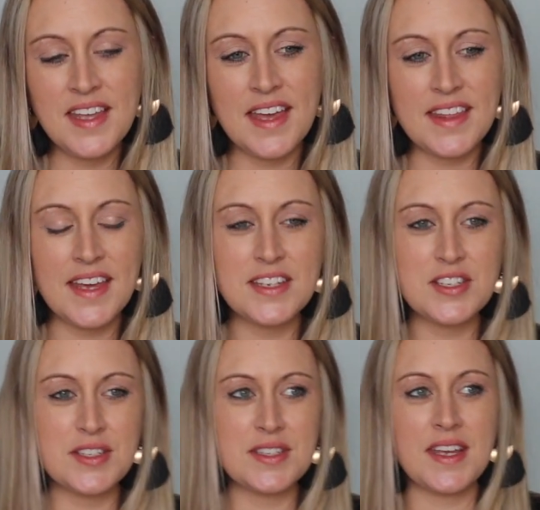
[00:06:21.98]
I think
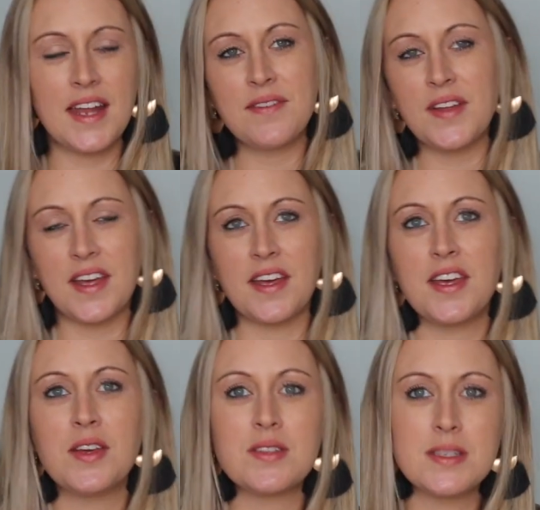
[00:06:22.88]
it's just kind of like a
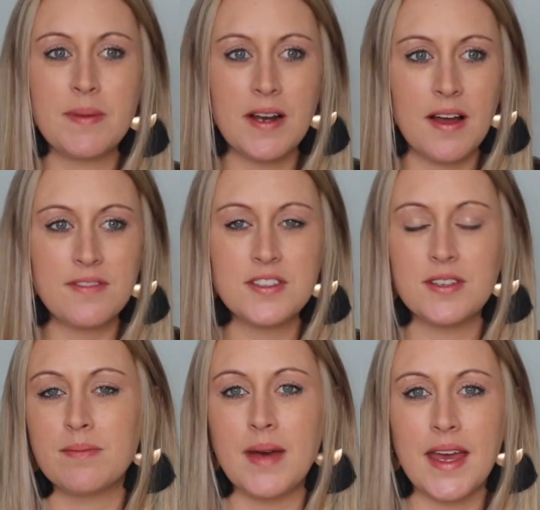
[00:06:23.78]
cute spin-off
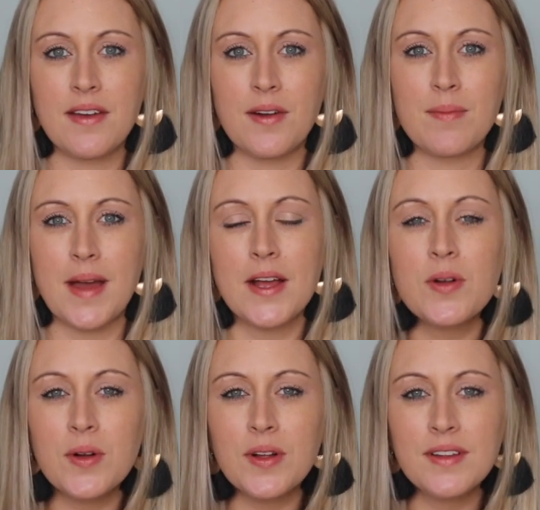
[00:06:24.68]
to Mike or
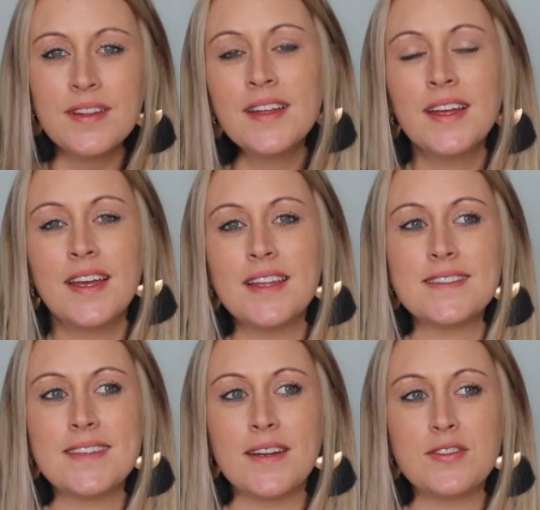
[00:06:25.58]
Michael
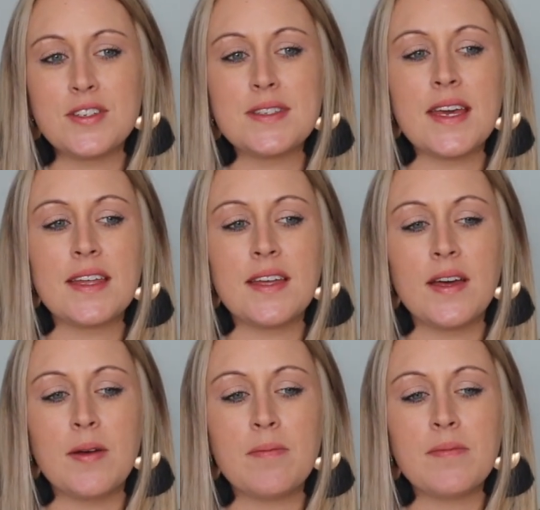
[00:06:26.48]
instead of just like
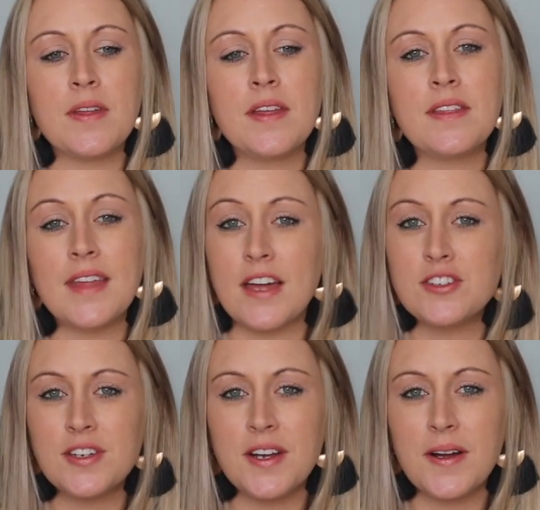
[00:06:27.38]
that
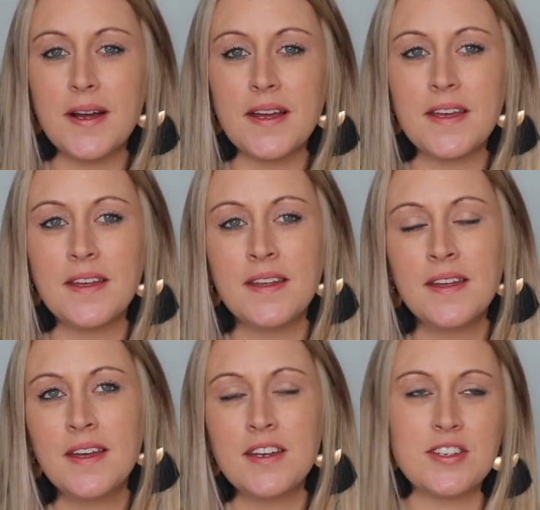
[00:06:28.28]
generic,
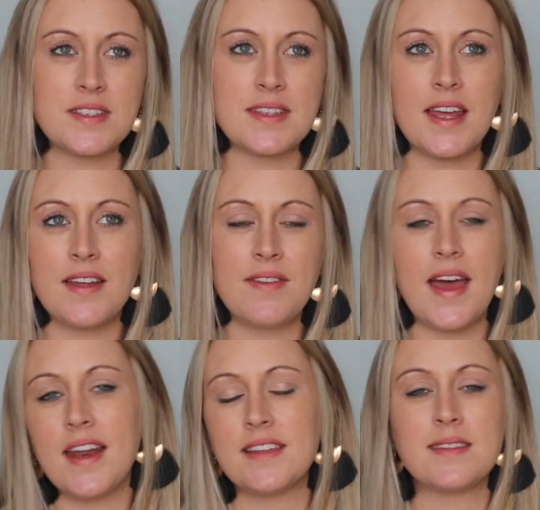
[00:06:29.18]
just kind of
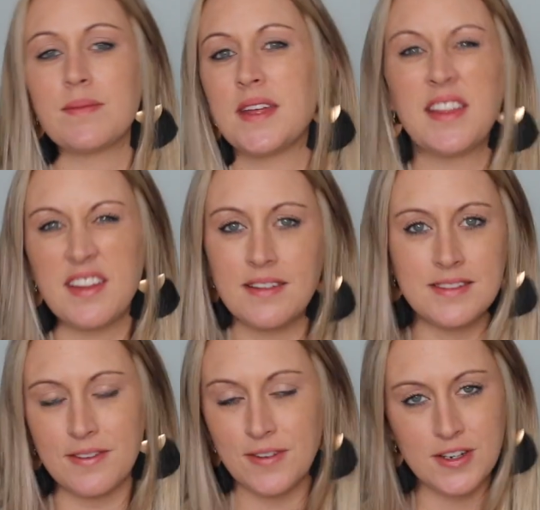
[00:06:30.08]
adding something a little
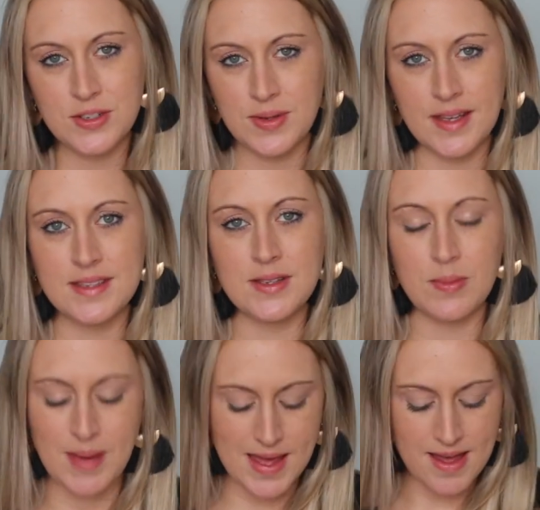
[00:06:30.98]
different to it.
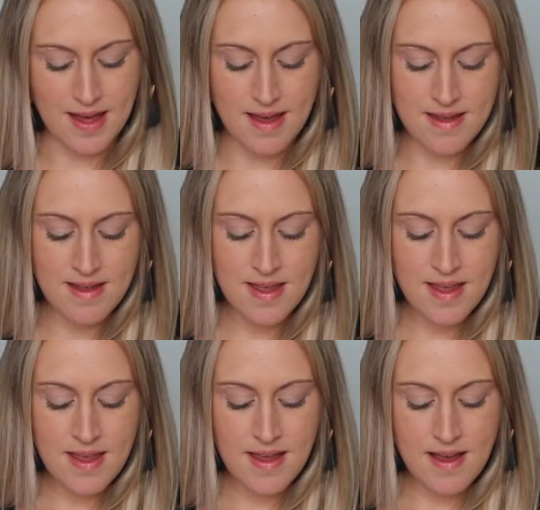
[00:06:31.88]
So Micah,
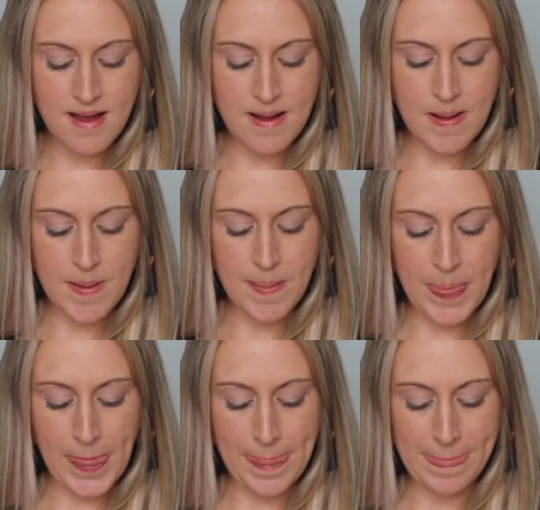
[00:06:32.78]

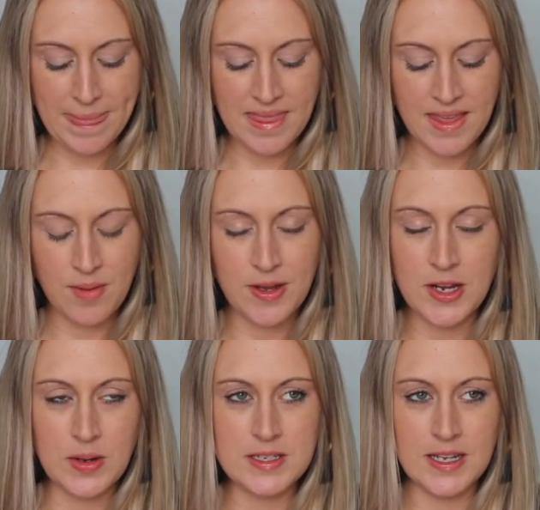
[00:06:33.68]
and we
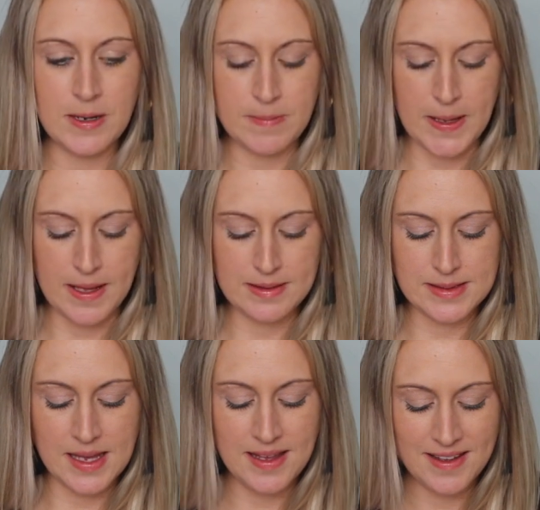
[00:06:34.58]
know a ton of Mikes.